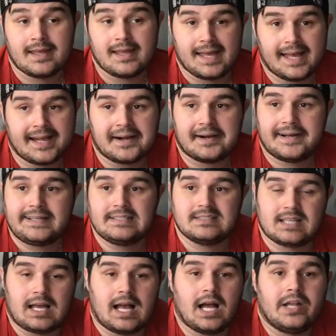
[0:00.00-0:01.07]
Hey
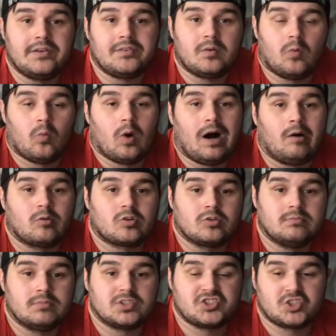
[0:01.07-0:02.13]
guys, and
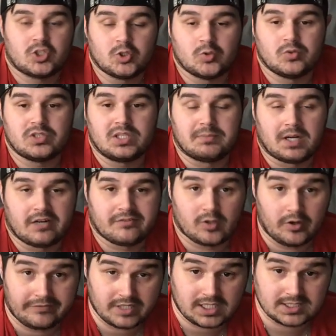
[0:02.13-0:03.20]
welcome to the Bayern View.
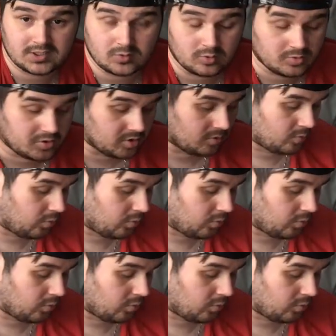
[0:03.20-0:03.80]
Hope you guys are all doing